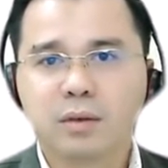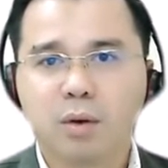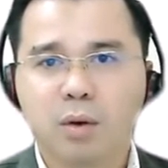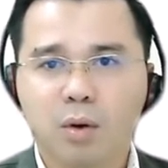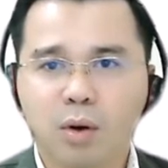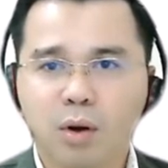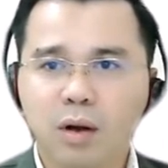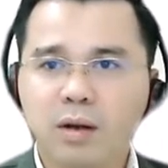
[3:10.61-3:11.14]

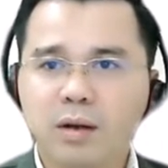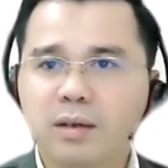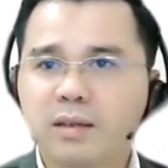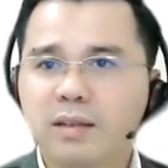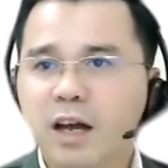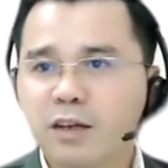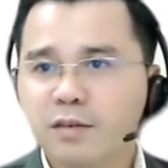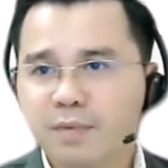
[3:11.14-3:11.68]
or
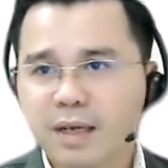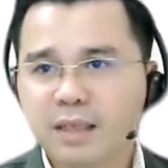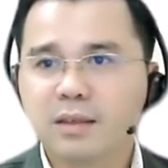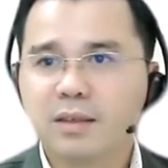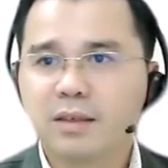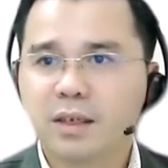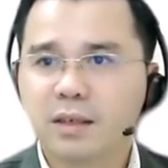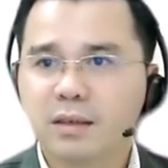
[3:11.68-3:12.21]
the
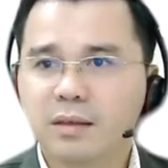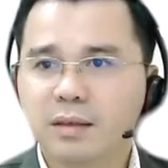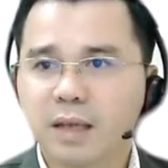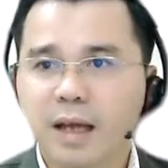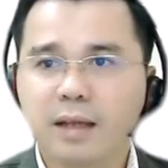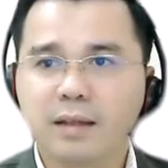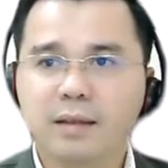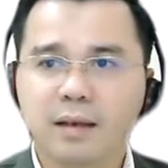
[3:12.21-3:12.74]
advantages
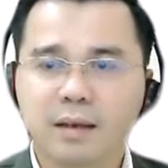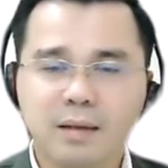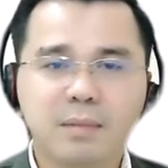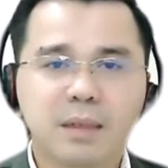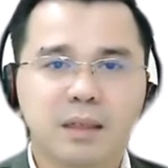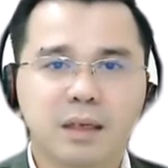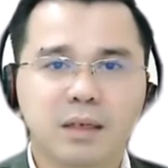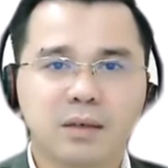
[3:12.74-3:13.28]
and the
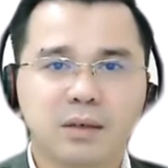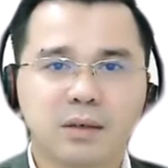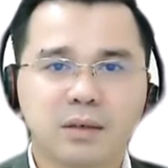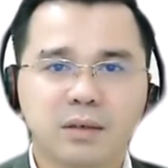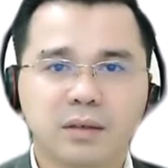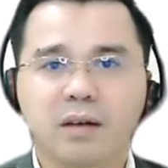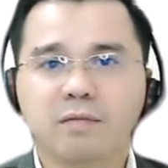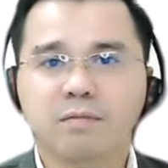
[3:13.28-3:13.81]

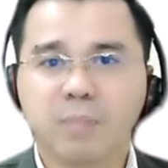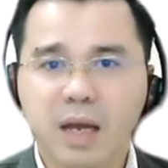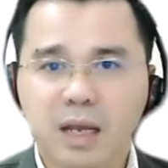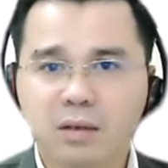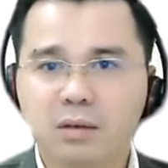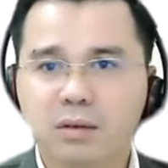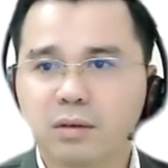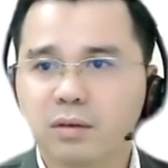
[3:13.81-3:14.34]
limitations of
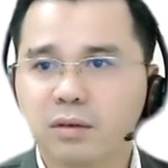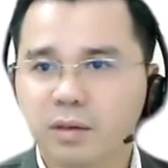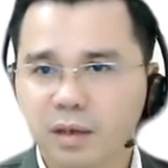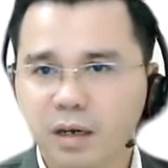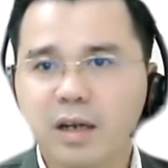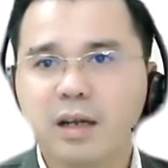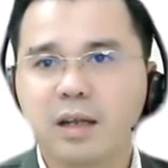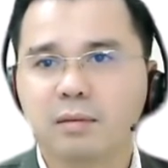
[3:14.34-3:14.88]
Bi-chronous
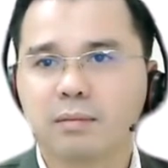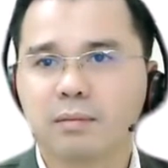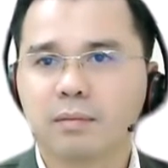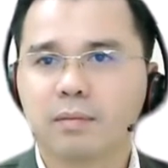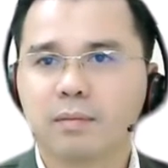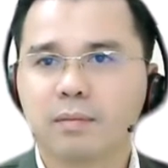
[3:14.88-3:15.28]
learning.